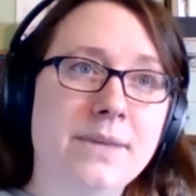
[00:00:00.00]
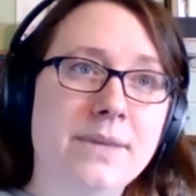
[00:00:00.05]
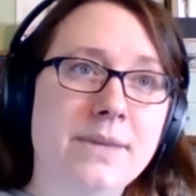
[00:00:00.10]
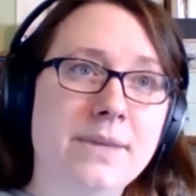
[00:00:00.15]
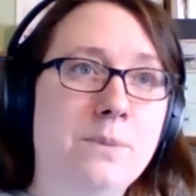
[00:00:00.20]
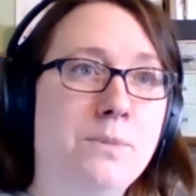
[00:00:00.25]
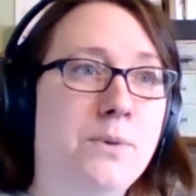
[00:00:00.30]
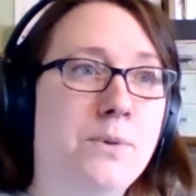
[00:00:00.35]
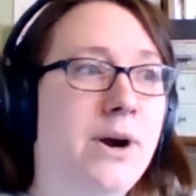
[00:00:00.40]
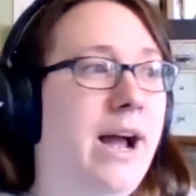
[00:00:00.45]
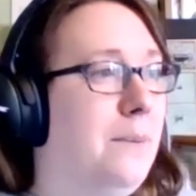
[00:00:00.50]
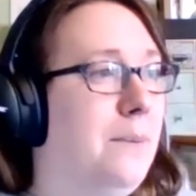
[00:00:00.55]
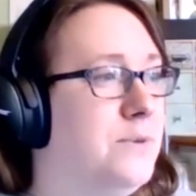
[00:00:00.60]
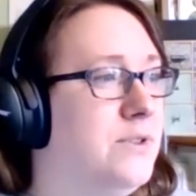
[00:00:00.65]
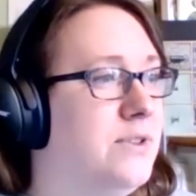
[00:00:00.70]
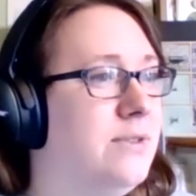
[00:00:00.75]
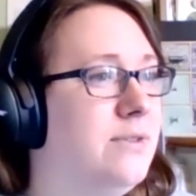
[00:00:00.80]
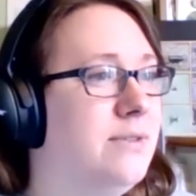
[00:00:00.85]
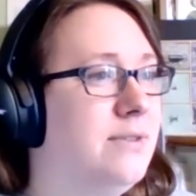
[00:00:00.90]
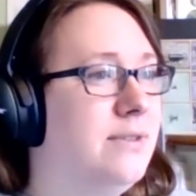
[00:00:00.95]

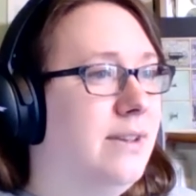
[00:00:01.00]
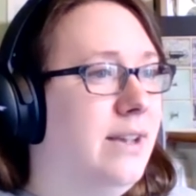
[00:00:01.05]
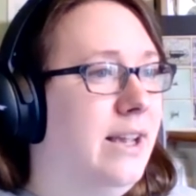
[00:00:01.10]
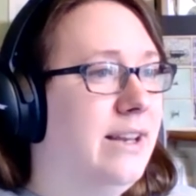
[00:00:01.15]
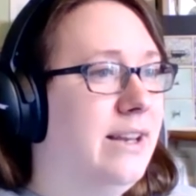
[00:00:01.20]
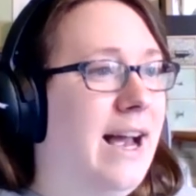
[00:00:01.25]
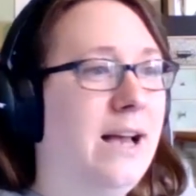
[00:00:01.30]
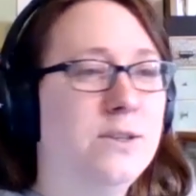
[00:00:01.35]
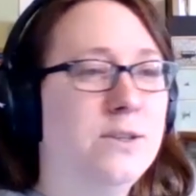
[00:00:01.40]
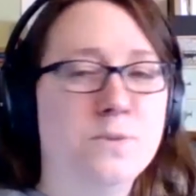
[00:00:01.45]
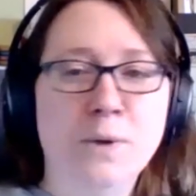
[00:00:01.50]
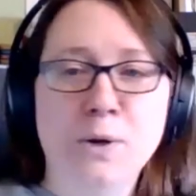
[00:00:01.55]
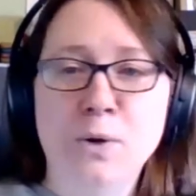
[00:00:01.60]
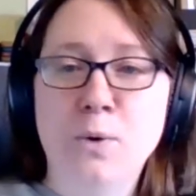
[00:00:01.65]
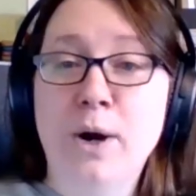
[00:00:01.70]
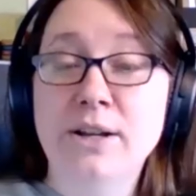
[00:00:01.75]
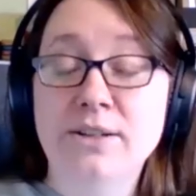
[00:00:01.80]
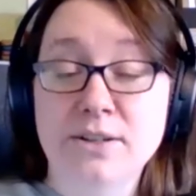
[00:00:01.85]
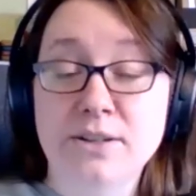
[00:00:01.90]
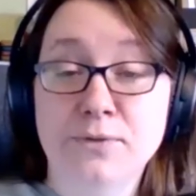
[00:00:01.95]
perhaps it has been
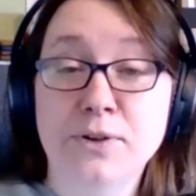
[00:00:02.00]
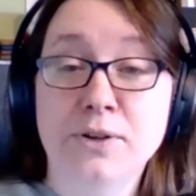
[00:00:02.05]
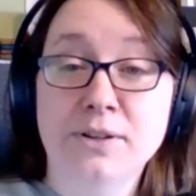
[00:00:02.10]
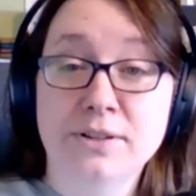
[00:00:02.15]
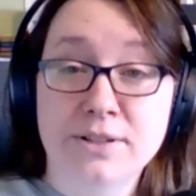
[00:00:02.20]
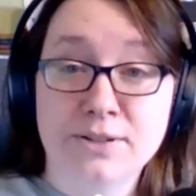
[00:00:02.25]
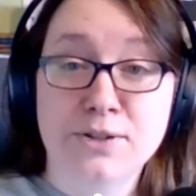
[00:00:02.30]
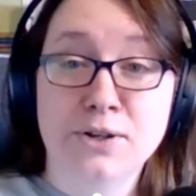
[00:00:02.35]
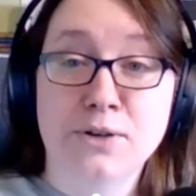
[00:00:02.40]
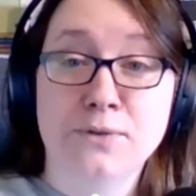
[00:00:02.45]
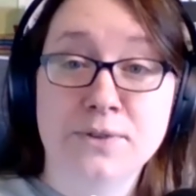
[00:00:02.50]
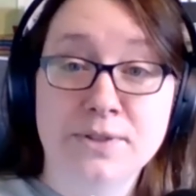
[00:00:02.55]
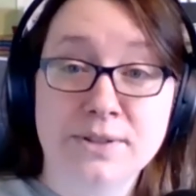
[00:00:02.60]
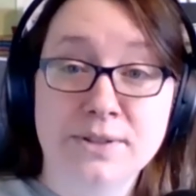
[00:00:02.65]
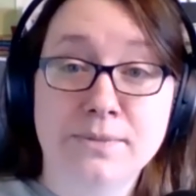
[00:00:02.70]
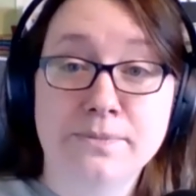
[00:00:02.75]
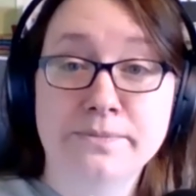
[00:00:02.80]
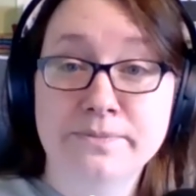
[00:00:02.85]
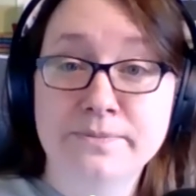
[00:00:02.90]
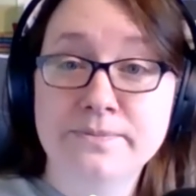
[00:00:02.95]
quite difficult to surface
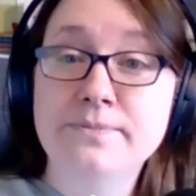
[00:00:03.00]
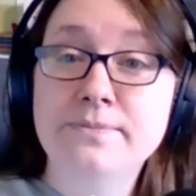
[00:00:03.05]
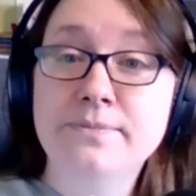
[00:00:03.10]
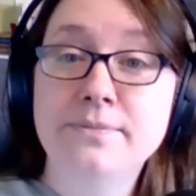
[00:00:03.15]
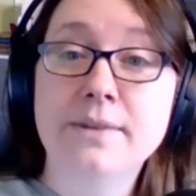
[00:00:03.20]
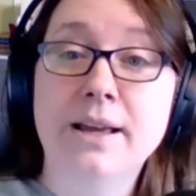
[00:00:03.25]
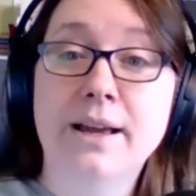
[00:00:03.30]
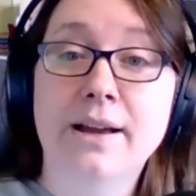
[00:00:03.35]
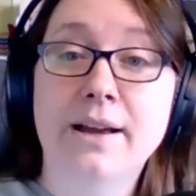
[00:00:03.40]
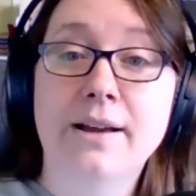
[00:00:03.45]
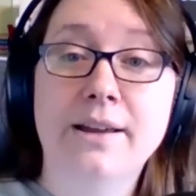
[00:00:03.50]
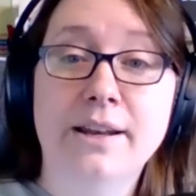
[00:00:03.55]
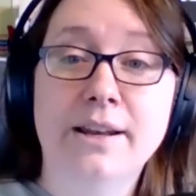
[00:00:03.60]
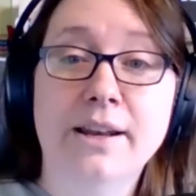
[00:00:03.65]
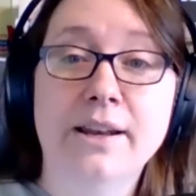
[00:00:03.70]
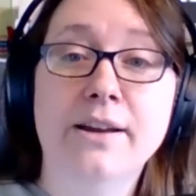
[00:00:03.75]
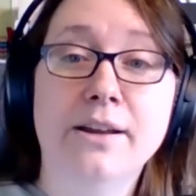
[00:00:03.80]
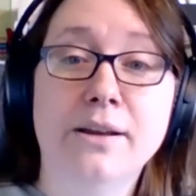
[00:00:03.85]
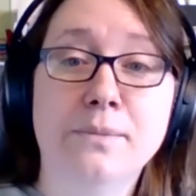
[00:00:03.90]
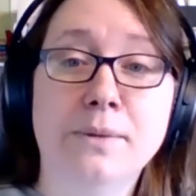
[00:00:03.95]
them in any kind
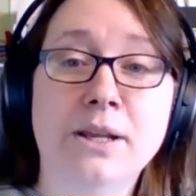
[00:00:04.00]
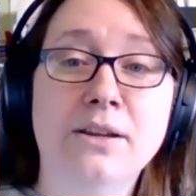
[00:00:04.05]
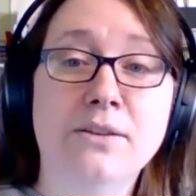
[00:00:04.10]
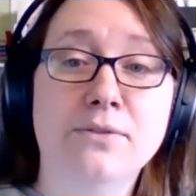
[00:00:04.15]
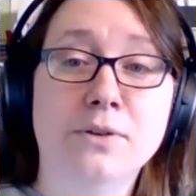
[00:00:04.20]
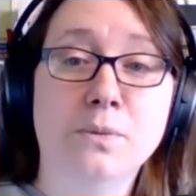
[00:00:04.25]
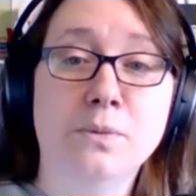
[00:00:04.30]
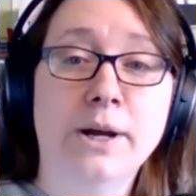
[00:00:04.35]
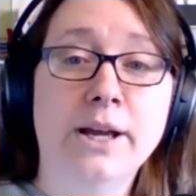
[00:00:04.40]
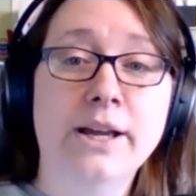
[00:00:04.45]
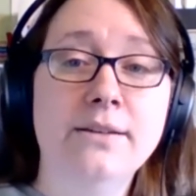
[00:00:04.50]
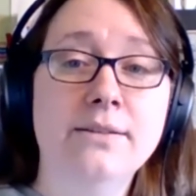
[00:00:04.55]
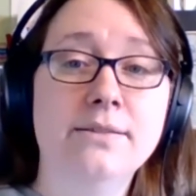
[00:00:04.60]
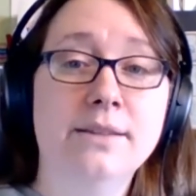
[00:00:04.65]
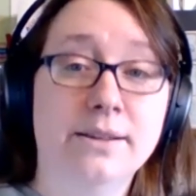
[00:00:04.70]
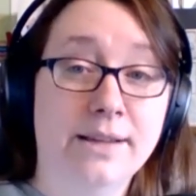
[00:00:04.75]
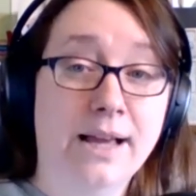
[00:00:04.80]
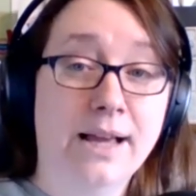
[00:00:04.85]
of meaningful way, that